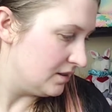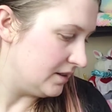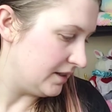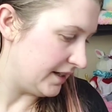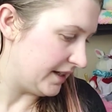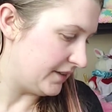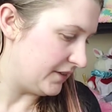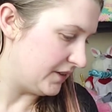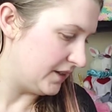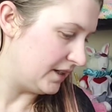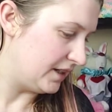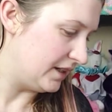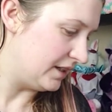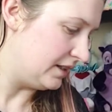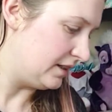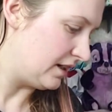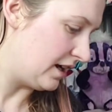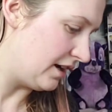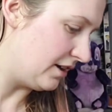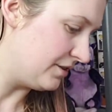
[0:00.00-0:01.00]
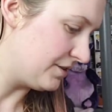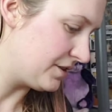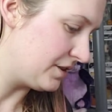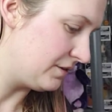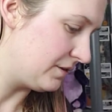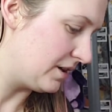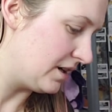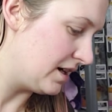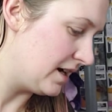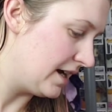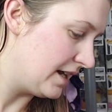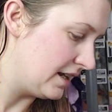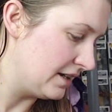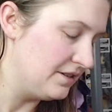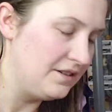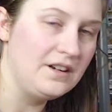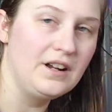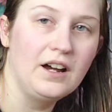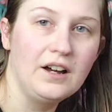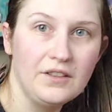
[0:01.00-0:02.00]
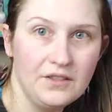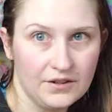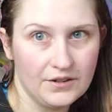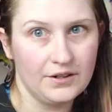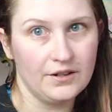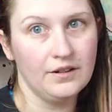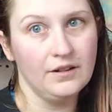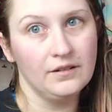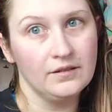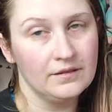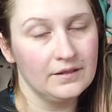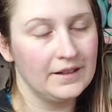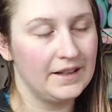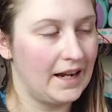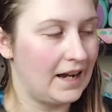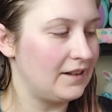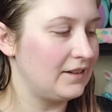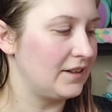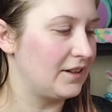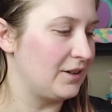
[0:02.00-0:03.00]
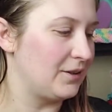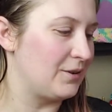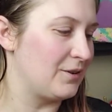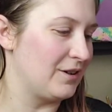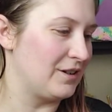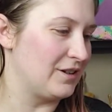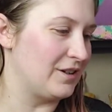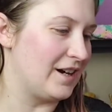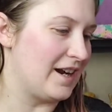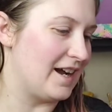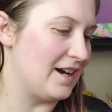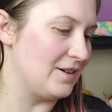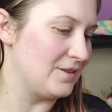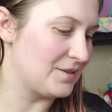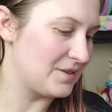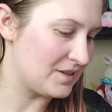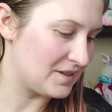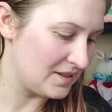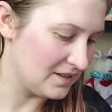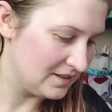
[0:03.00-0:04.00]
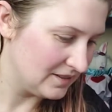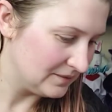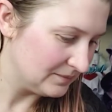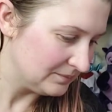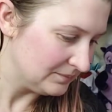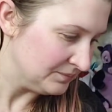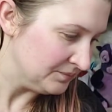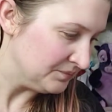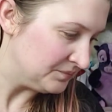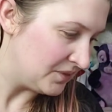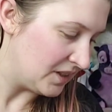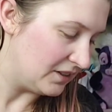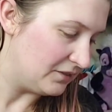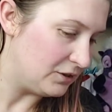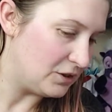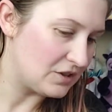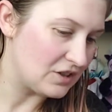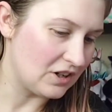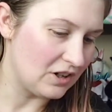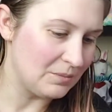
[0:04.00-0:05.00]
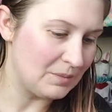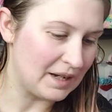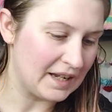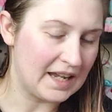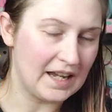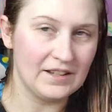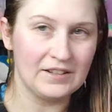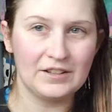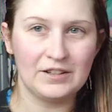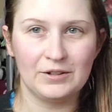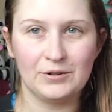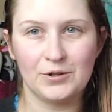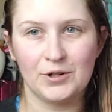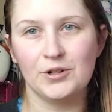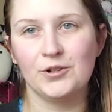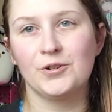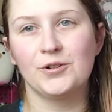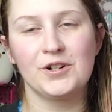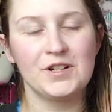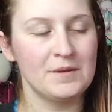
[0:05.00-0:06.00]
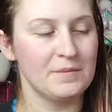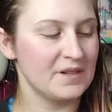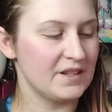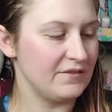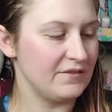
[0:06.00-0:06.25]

And then I also got another Calico Critter house. And if you saw my Calico Critter Christmas